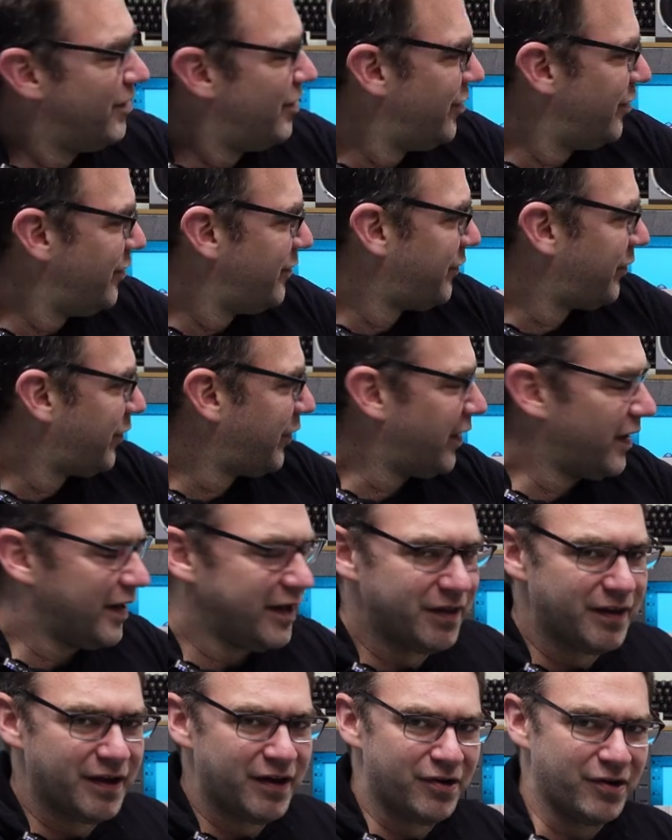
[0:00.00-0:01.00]

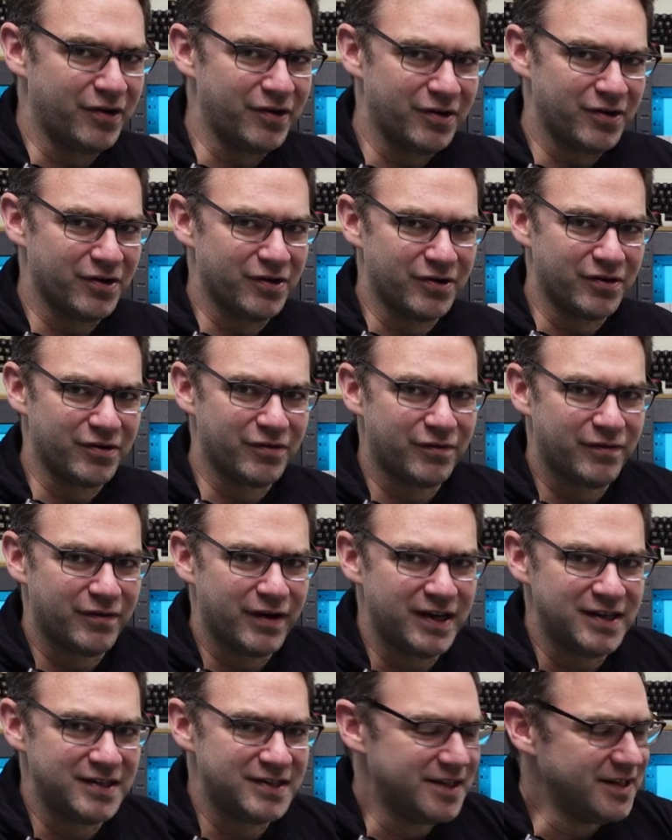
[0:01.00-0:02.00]
Hopefully they don't go
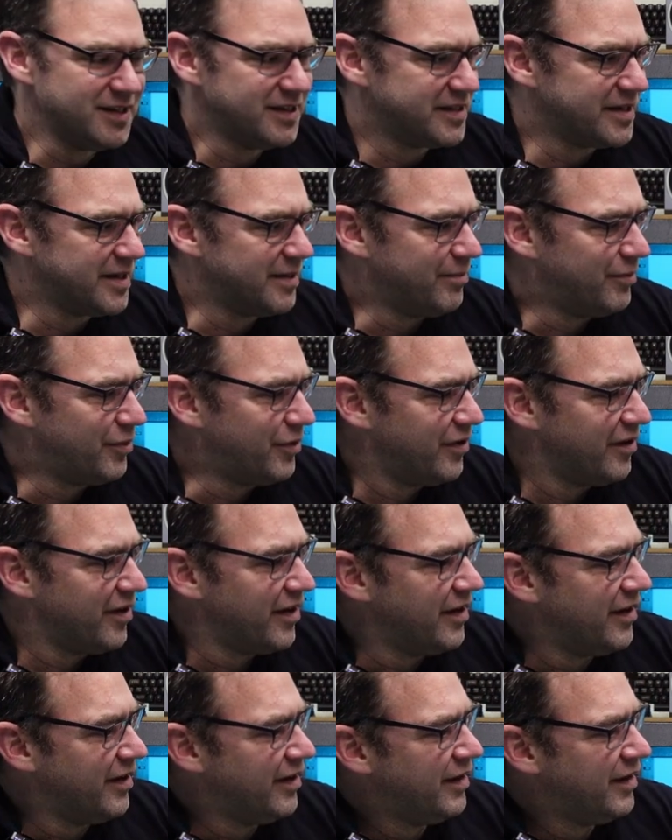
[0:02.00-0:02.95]
crazy at some point.